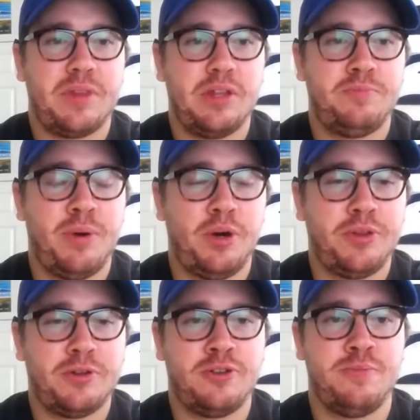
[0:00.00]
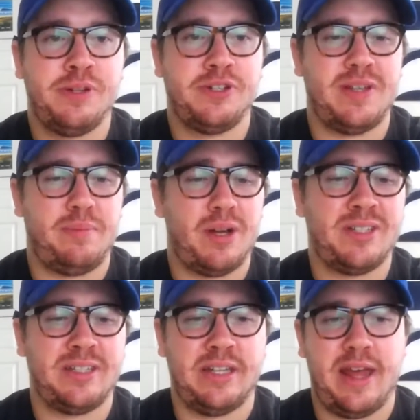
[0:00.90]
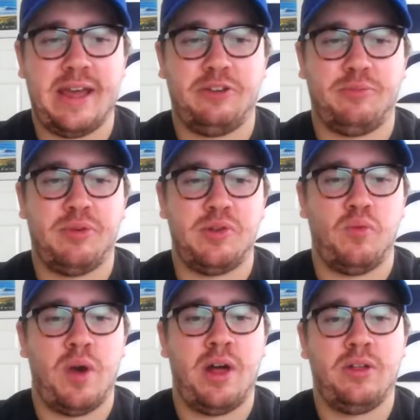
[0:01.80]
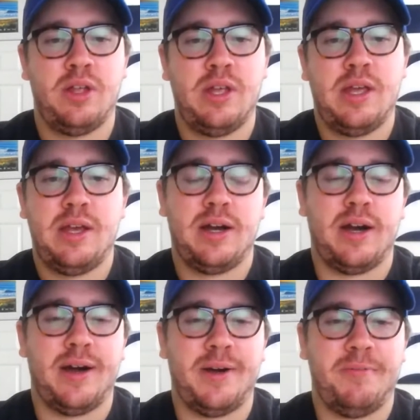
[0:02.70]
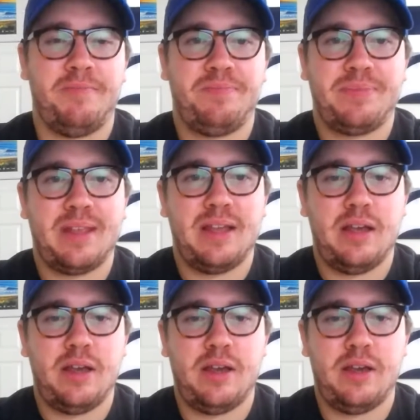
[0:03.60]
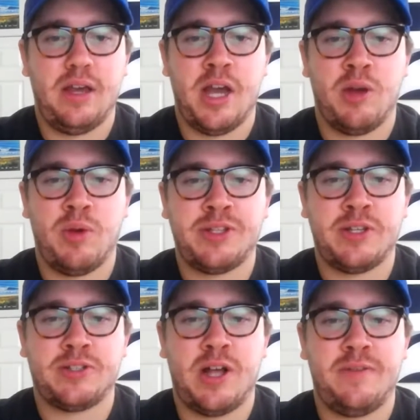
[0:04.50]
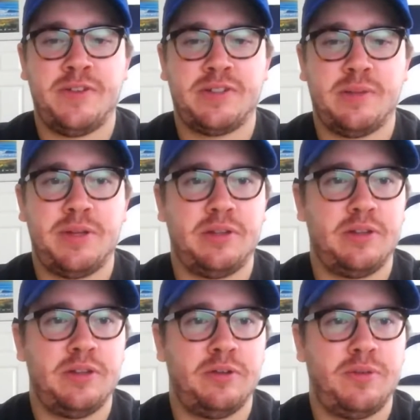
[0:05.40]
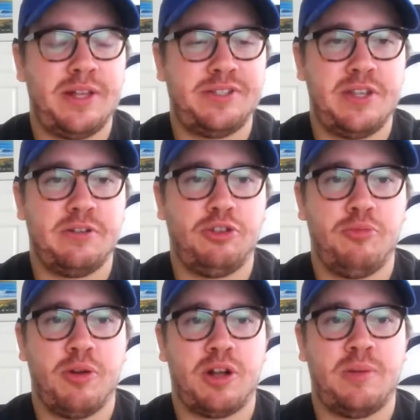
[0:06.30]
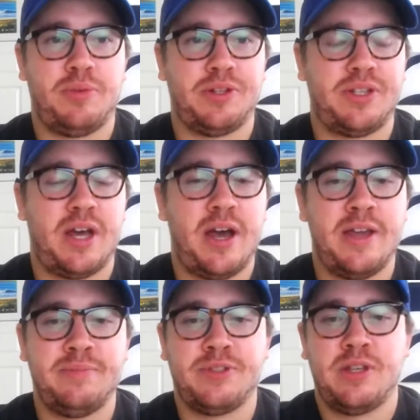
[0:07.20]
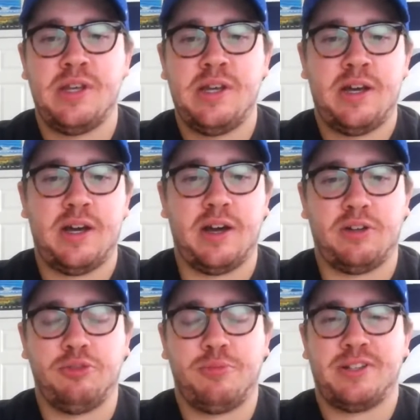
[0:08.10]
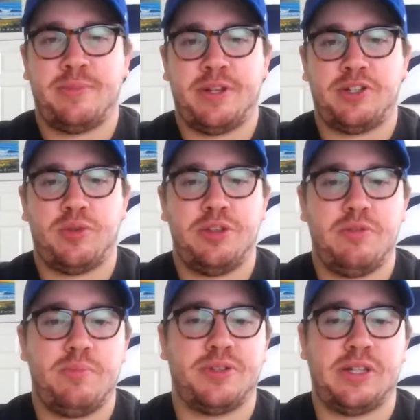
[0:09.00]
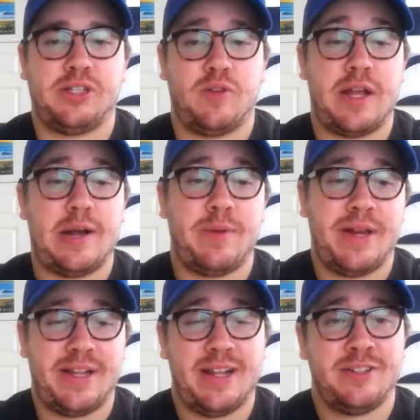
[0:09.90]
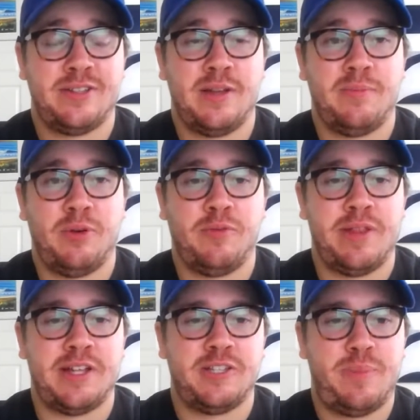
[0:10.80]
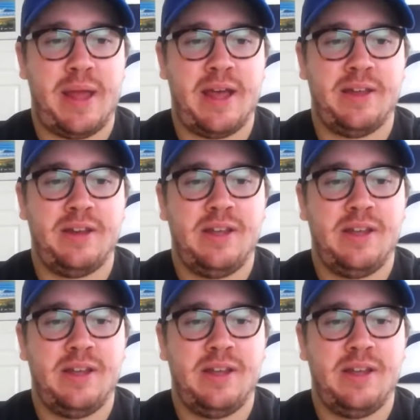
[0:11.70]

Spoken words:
Both are two pitches that Boston can handle pretty well. Red Sox offense, has seen Kluber a couple of times. Kluber has about a 23% strikeout rate against them over that span.